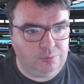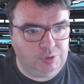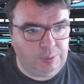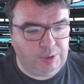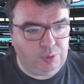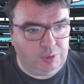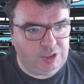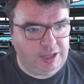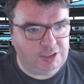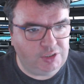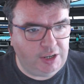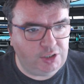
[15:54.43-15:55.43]
subject to
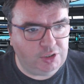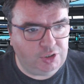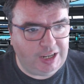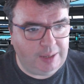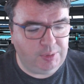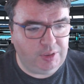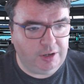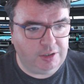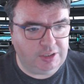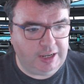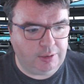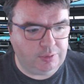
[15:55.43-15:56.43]
assassination attempt. They're
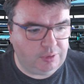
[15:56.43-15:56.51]
attacked.